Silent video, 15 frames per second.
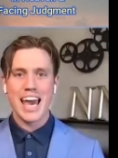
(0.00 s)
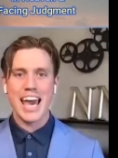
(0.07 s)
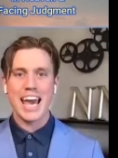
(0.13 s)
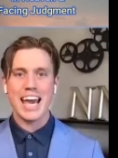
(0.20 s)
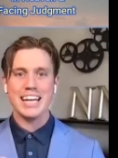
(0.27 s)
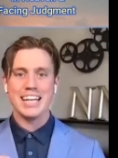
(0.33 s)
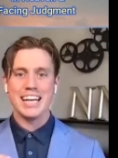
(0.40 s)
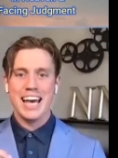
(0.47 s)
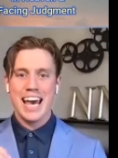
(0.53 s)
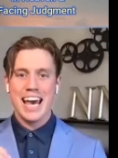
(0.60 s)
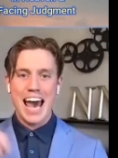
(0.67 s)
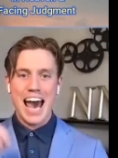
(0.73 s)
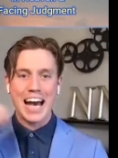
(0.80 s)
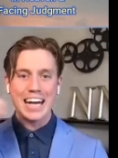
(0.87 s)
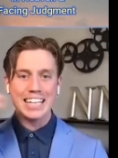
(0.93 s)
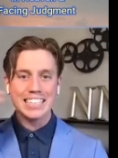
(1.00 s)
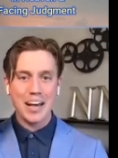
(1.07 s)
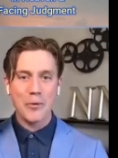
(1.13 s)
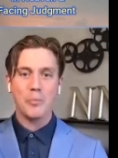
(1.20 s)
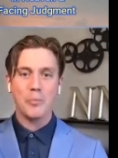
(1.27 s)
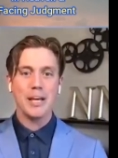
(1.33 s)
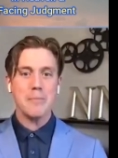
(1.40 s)
And as
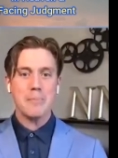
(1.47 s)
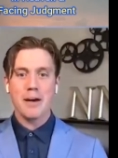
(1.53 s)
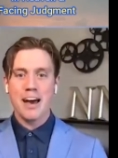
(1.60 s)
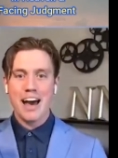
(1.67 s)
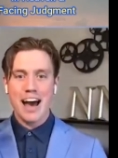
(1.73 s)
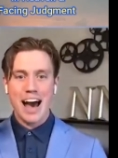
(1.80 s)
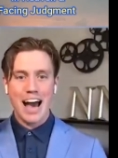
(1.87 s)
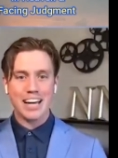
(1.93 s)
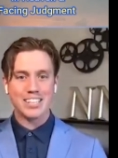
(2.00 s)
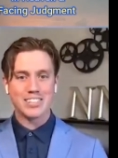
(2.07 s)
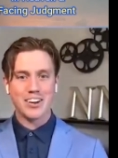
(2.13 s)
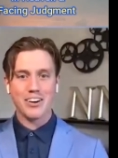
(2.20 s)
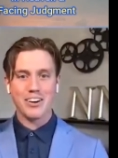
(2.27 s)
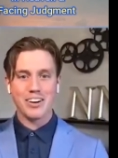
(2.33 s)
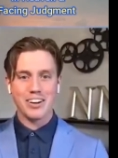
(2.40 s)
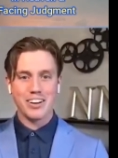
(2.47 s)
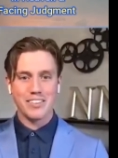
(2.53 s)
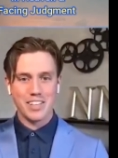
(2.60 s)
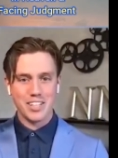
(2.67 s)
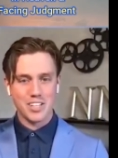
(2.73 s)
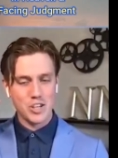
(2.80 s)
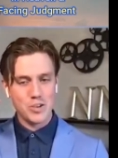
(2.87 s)
I weep, I start
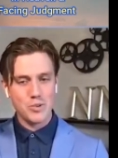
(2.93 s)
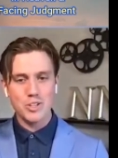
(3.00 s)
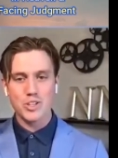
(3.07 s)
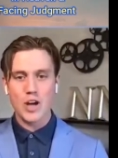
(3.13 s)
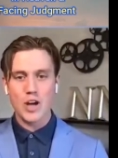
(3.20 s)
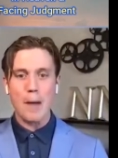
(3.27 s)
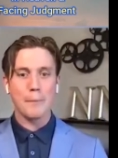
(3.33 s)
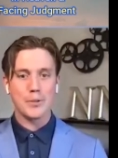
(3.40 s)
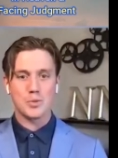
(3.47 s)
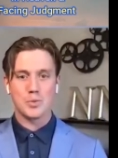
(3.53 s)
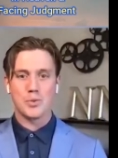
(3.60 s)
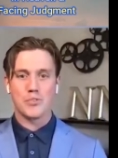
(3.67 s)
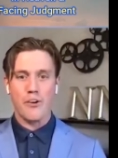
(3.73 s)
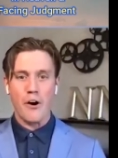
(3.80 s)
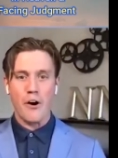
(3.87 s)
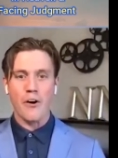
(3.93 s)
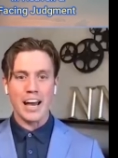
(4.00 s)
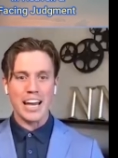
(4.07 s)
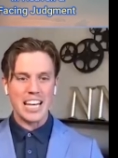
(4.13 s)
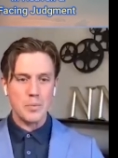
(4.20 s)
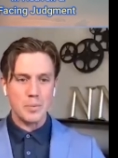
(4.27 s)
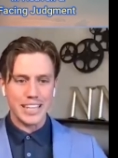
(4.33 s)
these huge droplets would
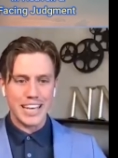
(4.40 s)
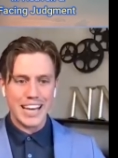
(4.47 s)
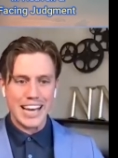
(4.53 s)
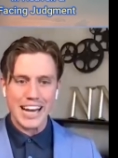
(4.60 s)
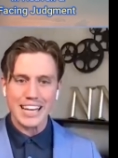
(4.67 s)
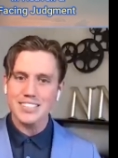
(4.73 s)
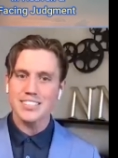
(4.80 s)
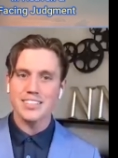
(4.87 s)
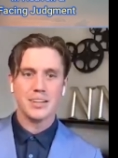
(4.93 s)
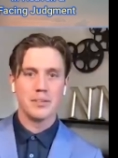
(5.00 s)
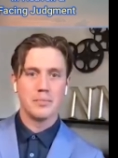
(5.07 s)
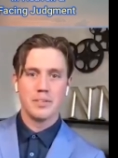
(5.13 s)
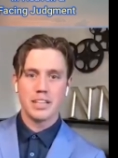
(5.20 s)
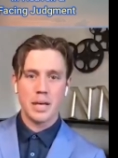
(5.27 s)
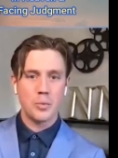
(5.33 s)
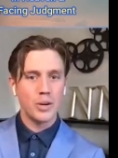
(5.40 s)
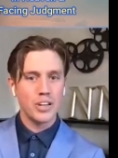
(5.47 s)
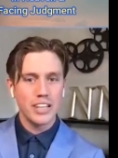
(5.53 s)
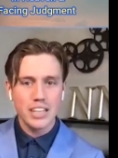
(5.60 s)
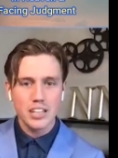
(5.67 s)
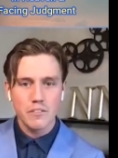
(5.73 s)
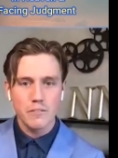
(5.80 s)
fall and he would catch them. They
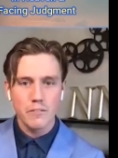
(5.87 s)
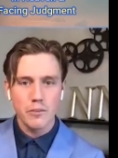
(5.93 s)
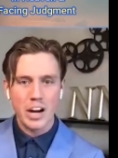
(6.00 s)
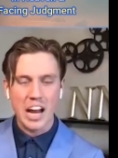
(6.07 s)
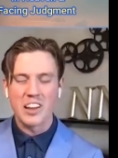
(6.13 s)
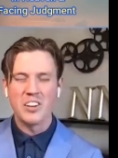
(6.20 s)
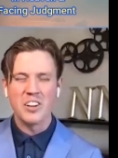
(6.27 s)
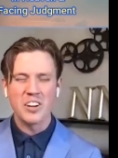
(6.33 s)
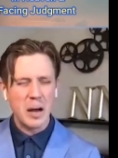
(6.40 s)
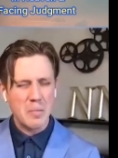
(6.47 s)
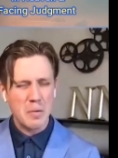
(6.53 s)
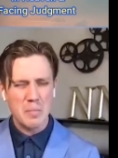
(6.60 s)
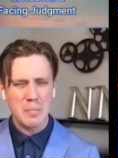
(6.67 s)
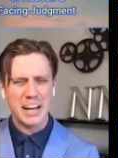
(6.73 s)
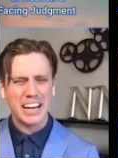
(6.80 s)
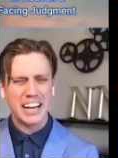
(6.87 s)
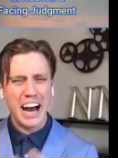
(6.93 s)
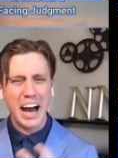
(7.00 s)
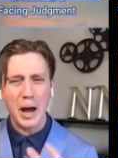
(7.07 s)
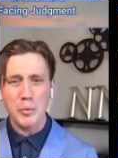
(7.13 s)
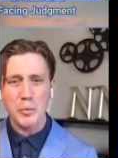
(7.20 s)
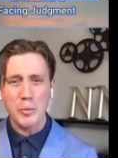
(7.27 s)
wouldn't hit the floor. And I look up, I'm like,
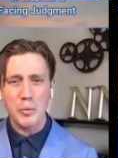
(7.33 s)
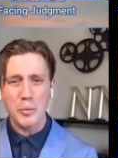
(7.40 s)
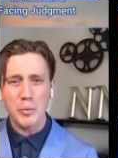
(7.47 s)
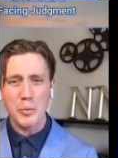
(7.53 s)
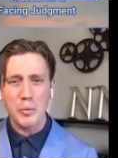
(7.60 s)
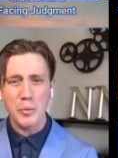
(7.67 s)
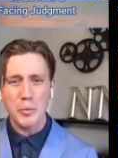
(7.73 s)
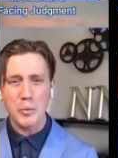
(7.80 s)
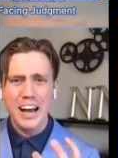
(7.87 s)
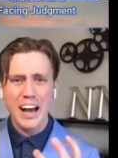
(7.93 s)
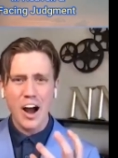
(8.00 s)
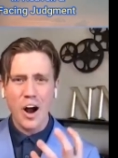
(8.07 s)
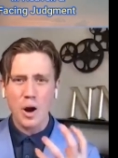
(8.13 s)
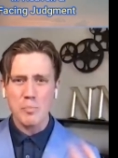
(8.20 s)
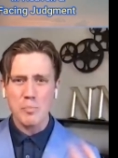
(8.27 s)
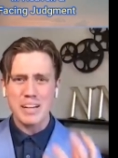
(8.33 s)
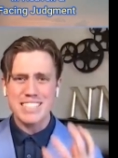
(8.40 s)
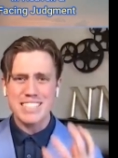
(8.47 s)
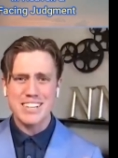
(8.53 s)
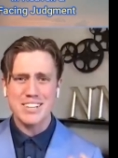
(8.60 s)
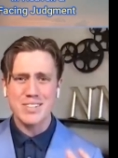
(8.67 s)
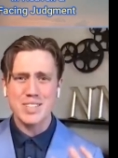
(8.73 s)
God, why aren't
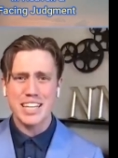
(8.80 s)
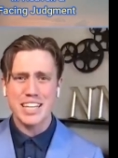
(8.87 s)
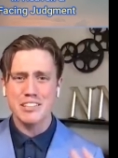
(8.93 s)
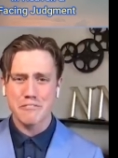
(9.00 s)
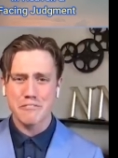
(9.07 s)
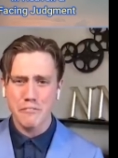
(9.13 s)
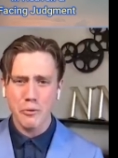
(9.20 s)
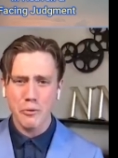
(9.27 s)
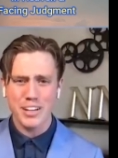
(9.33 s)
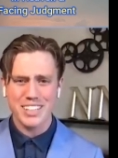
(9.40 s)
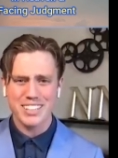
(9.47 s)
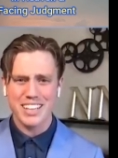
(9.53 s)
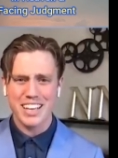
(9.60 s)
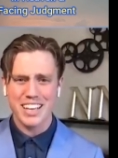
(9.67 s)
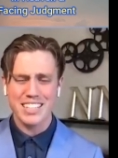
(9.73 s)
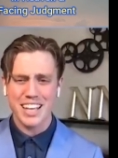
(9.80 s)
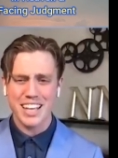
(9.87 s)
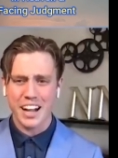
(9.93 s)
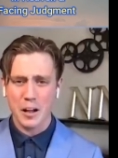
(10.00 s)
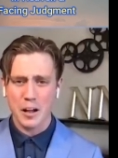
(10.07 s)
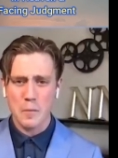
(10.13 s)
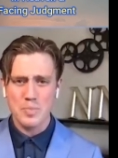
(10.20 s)
my tears hitting the floor? And he's,
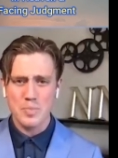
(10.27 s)
he's like,